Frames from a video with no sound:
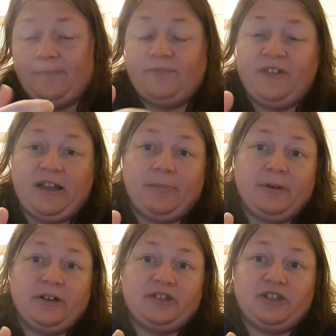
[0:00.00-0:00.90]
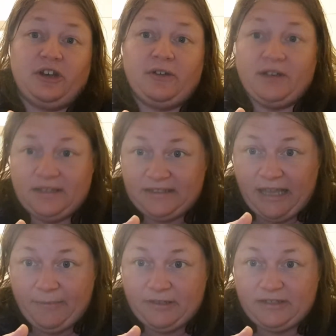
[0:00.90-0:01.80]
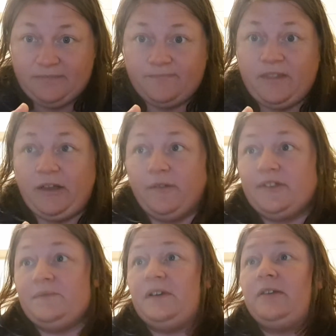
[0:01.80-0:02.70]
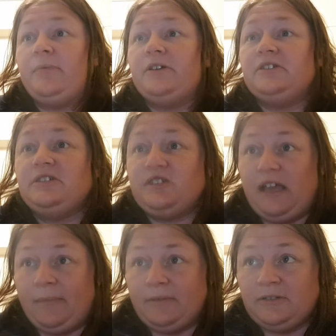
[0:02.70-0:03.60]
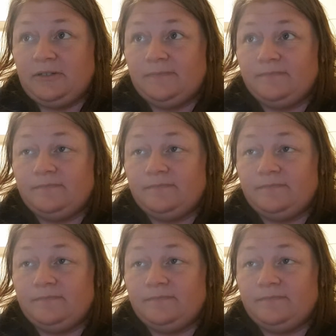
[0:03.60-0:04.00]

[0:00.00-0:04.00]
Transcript: fingerprint, examined. They got this fingerprint examined.